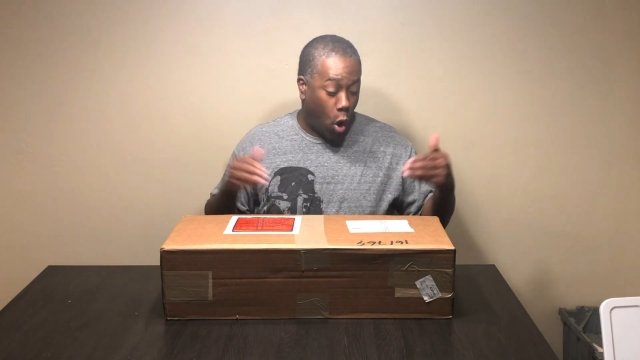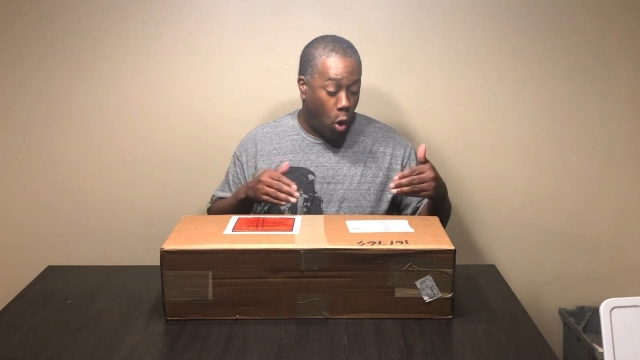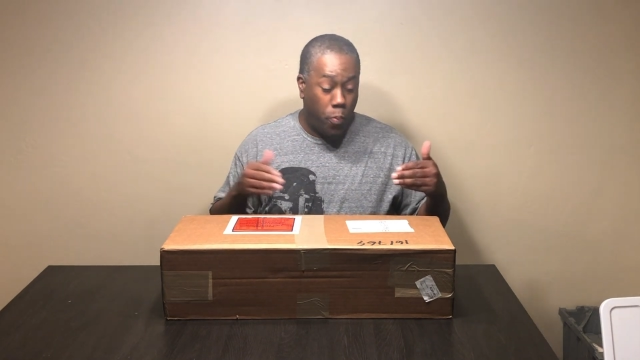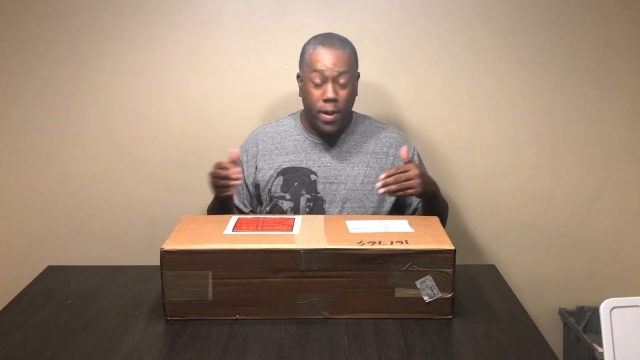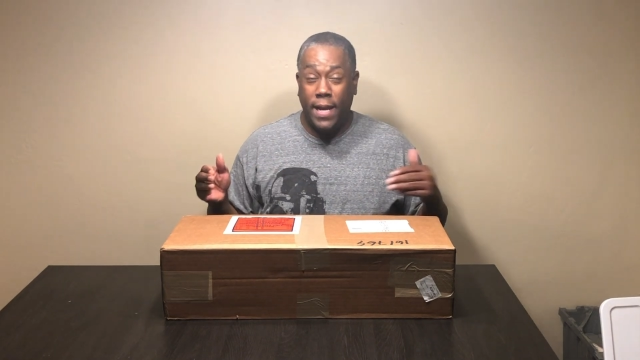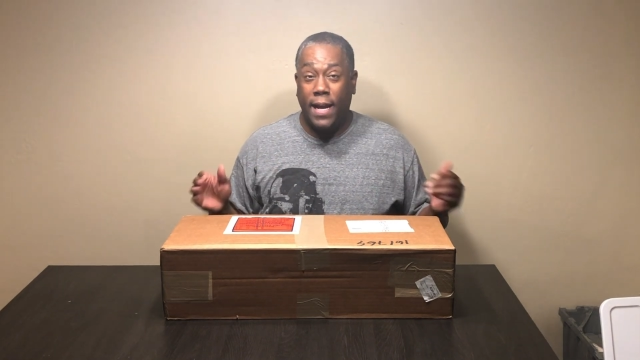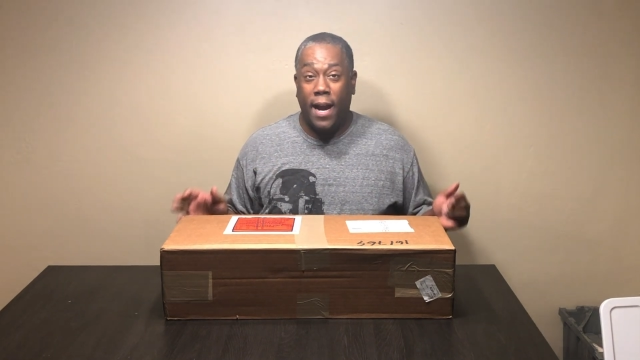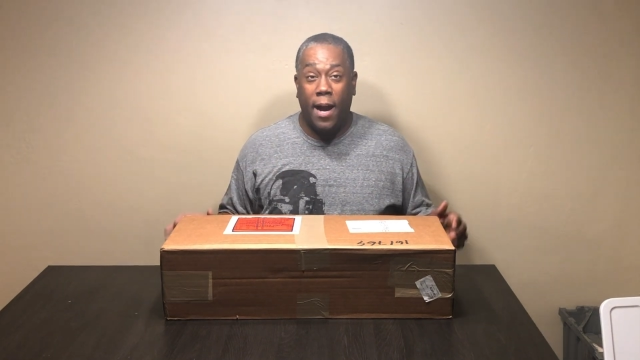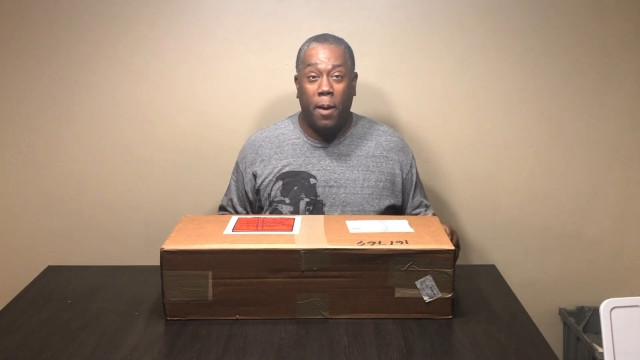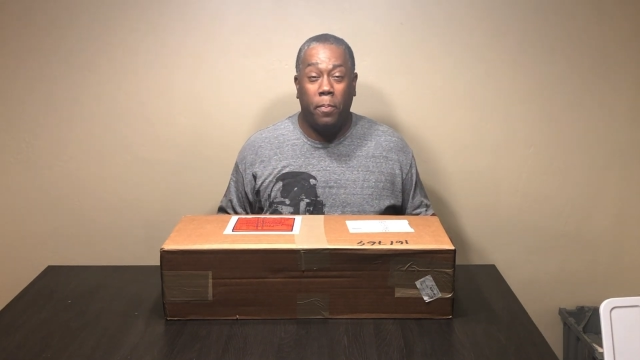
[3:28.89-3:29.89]
opening
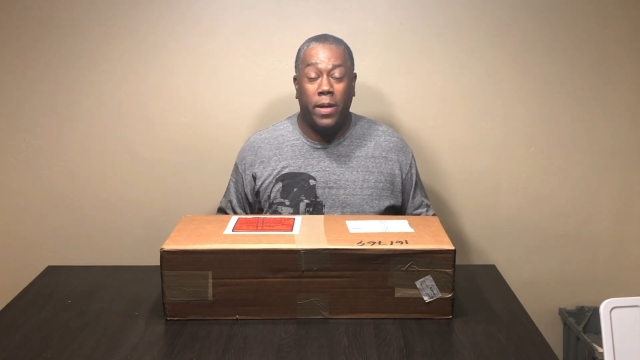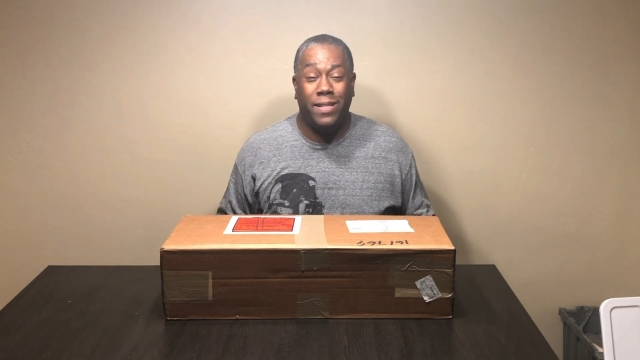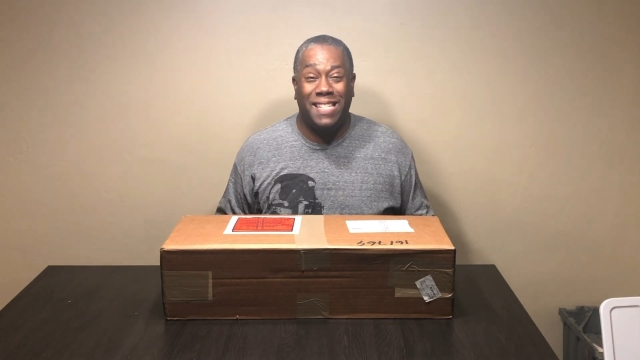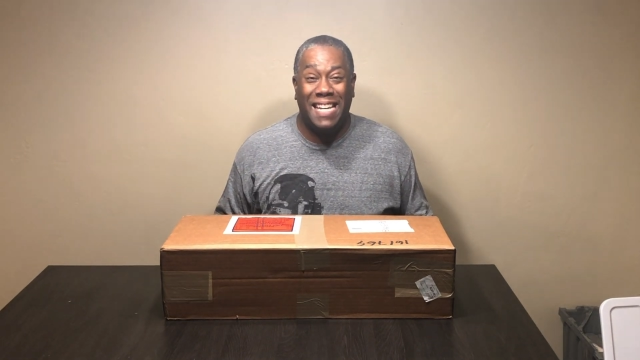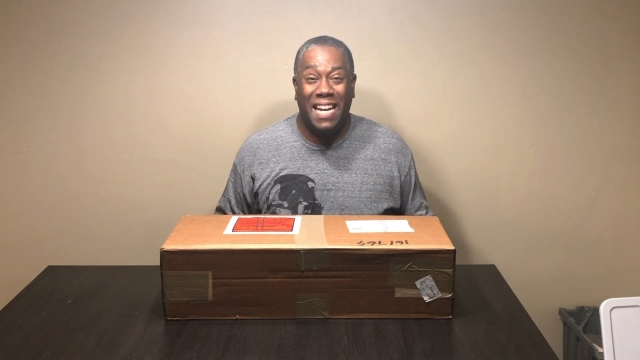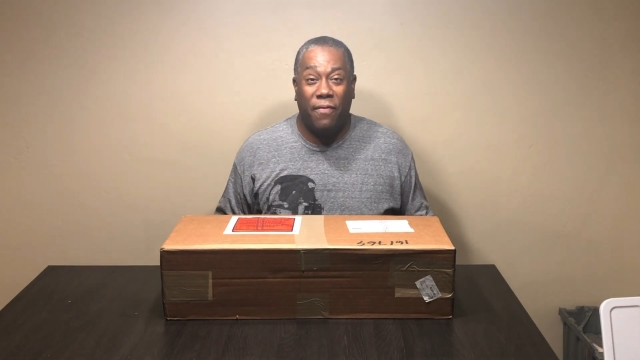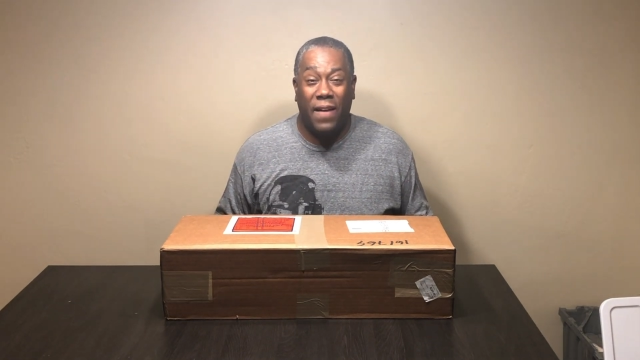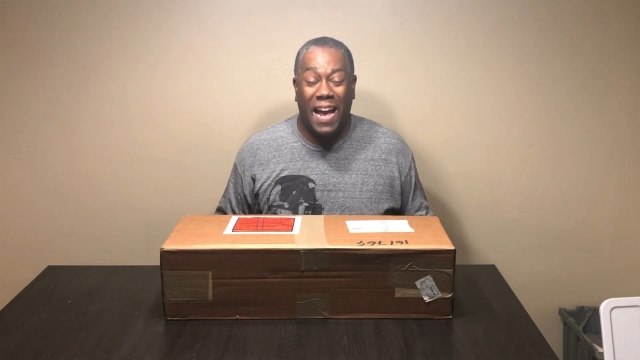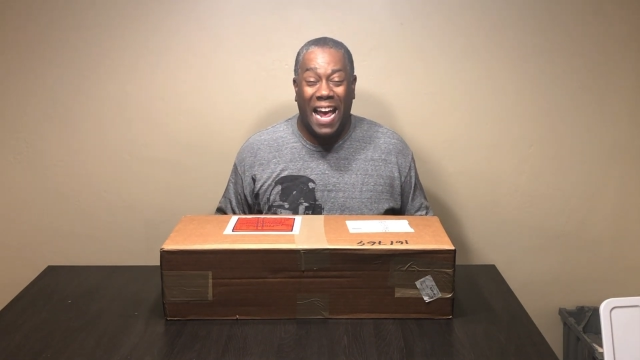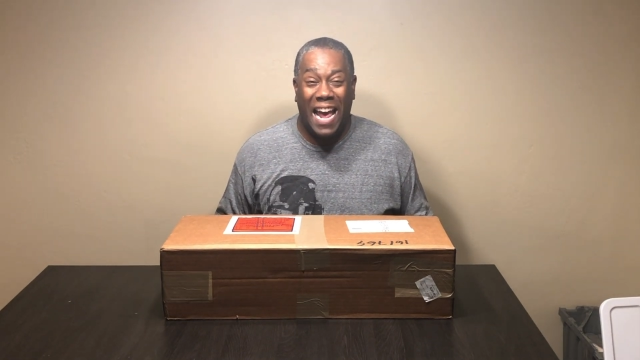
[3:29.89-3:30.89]
up and seeing if I
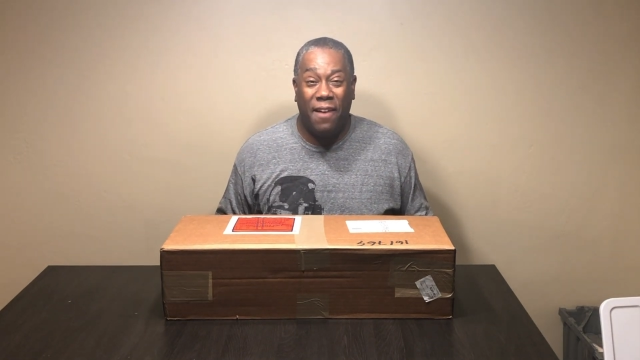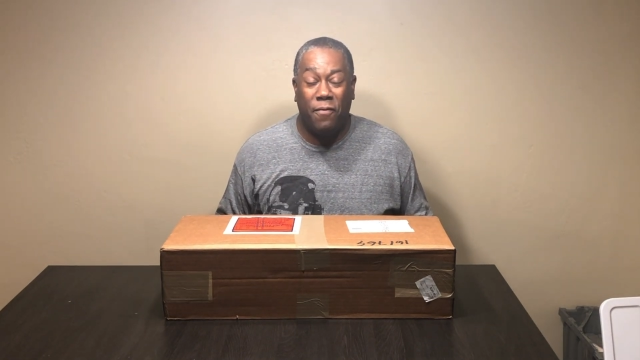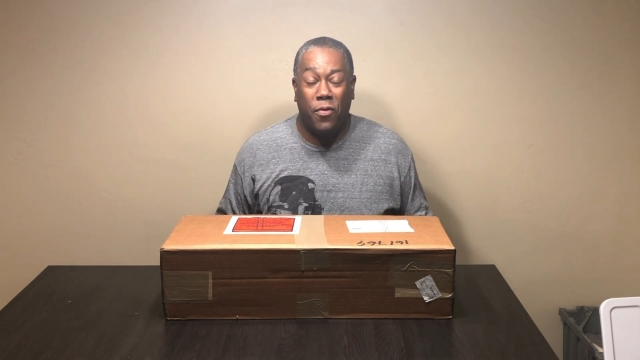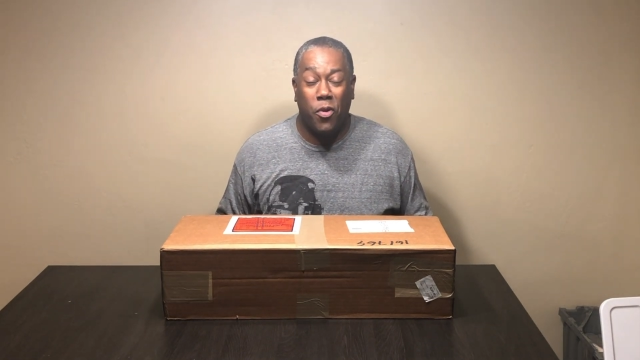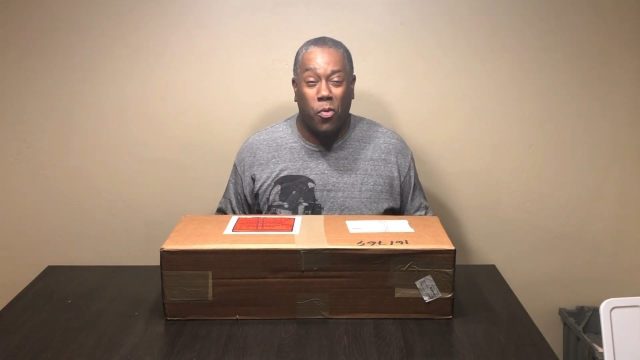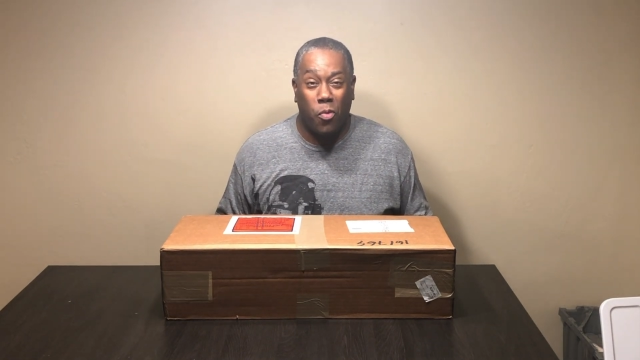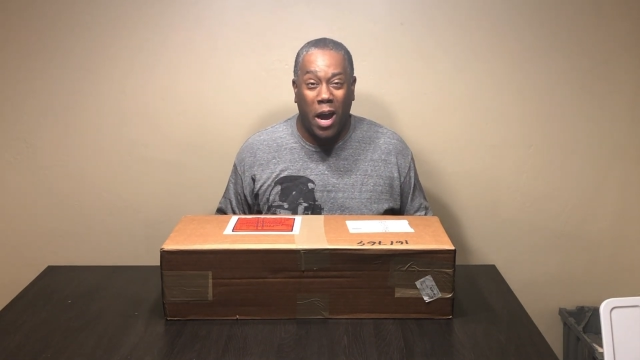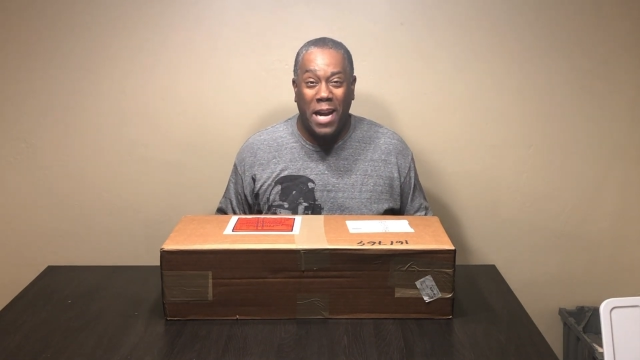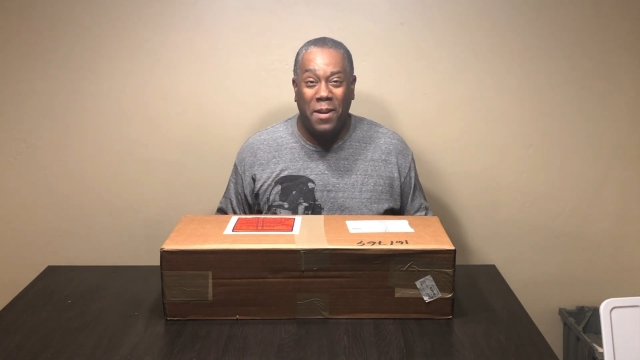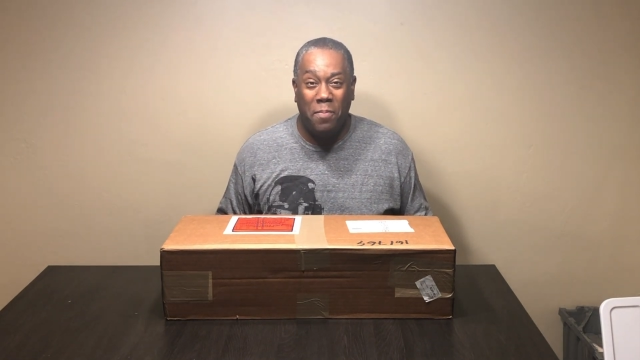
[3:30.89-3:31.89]
have the
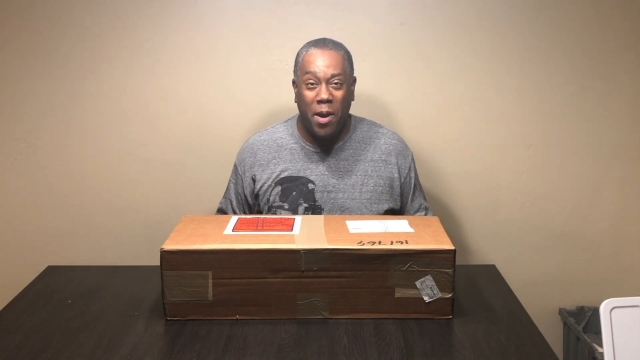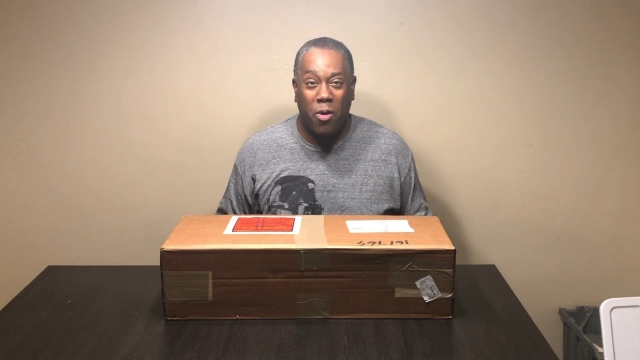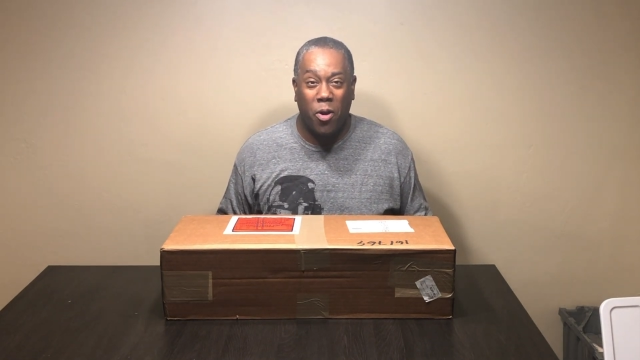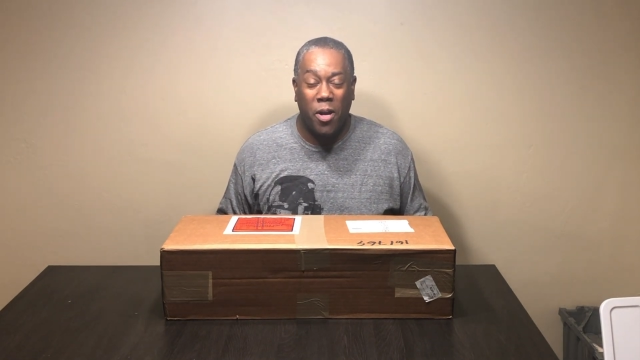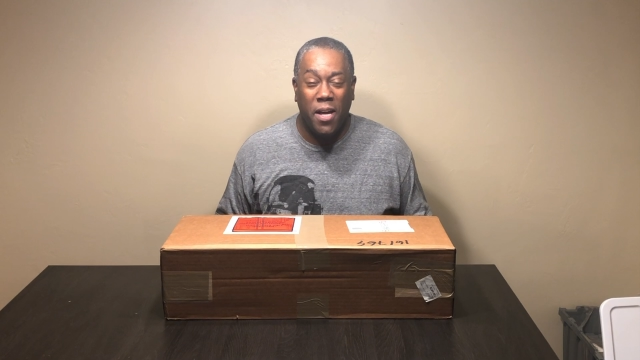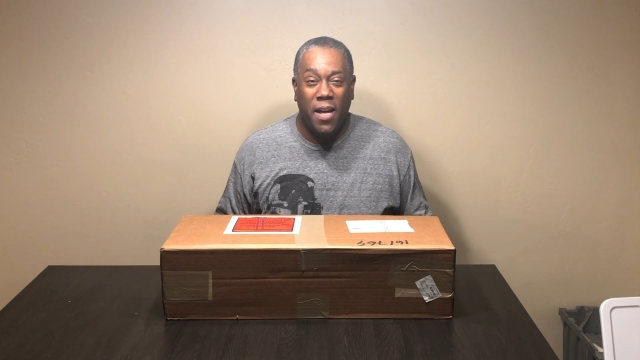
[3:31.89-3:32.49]
right mirror.